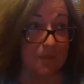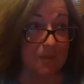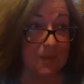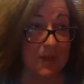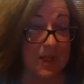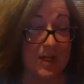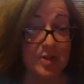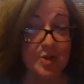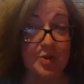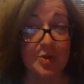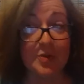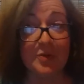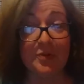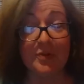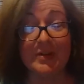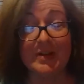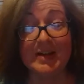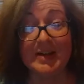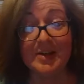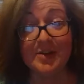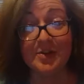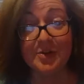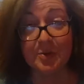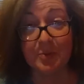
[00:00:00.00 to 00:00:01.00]
lectures and
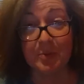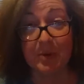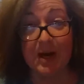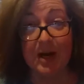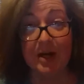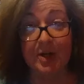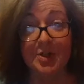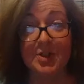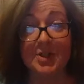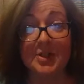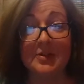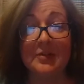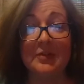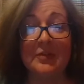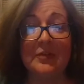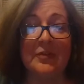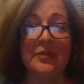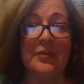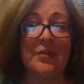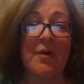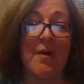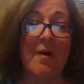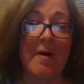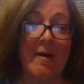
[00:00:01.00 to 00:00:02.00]

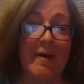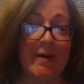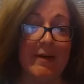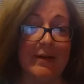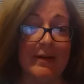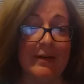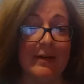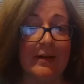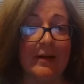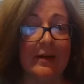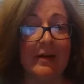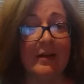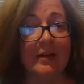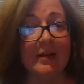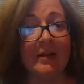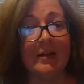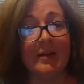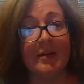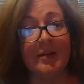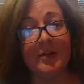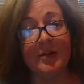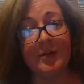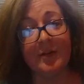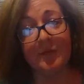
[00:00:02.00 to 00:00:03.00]
interactions on
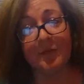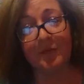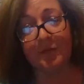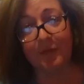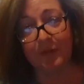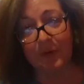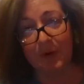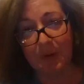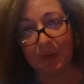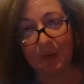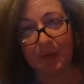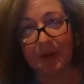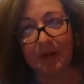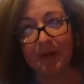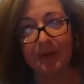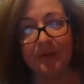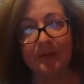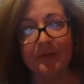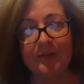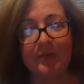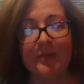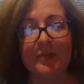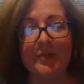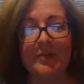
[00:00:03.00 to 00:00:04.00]

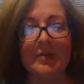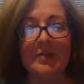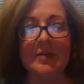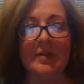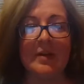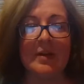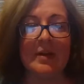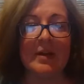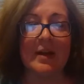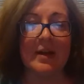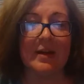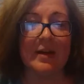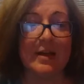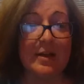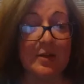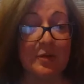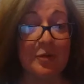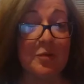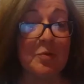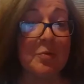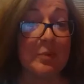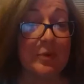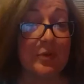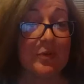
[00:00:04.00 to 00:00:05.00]
various
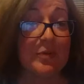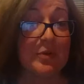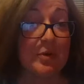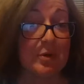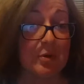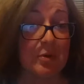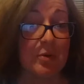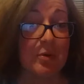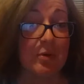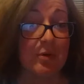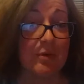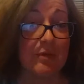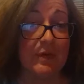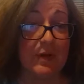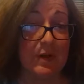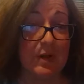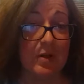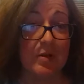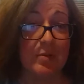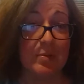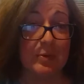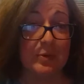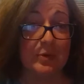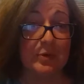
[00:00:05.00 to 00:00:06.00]
instruments that are
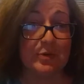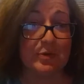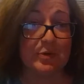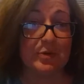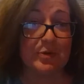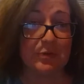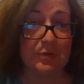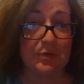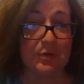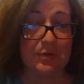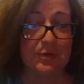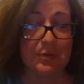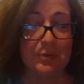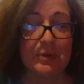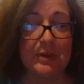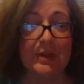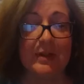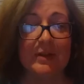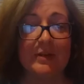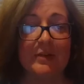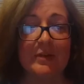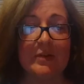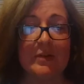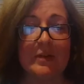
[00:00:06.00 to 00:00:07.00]
available to
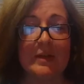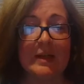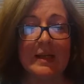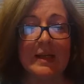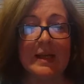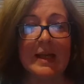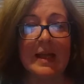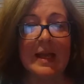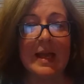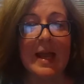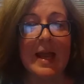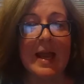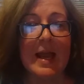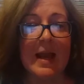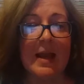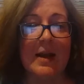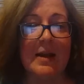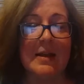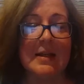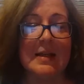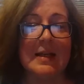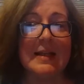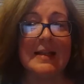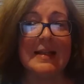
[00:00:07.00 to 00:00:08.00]
students.
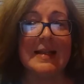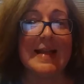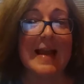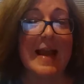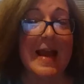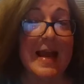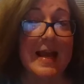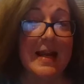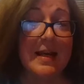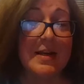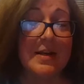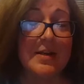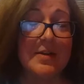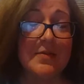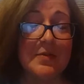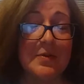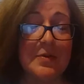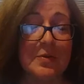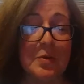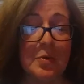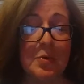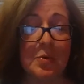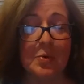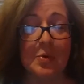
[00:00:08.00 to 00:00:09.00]
And at the end of
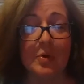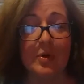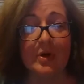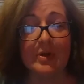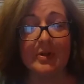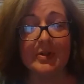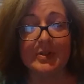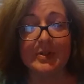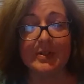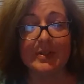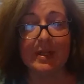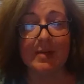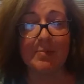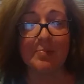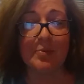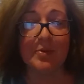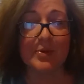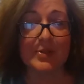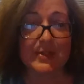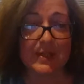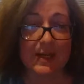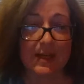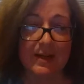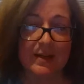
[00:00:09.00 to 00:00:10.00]
the course, they
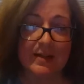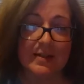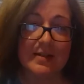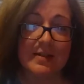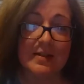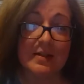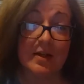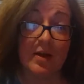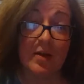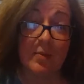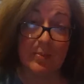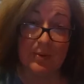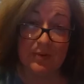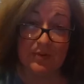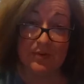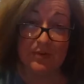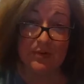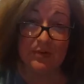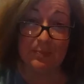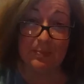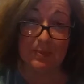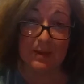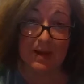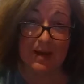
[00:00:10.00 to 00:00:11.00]
present a
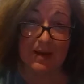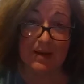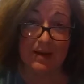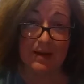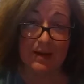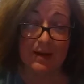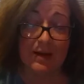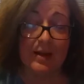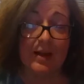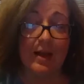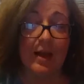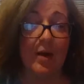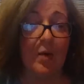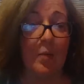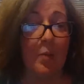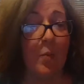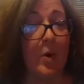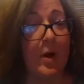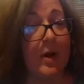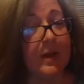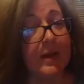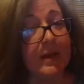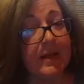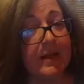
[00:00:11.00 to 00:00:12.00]
business plan on
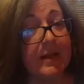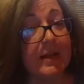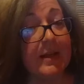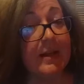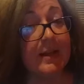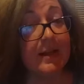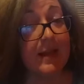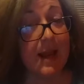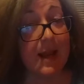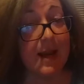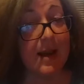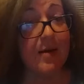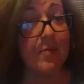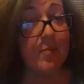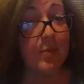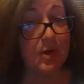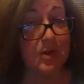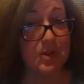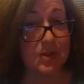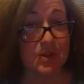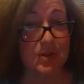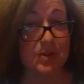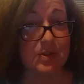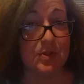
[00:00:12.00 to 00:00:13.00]
what they
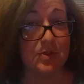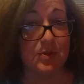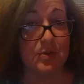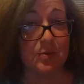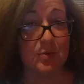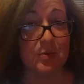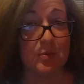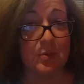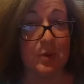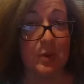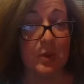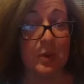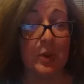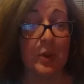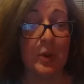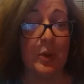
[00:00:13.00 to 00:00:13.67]
want to do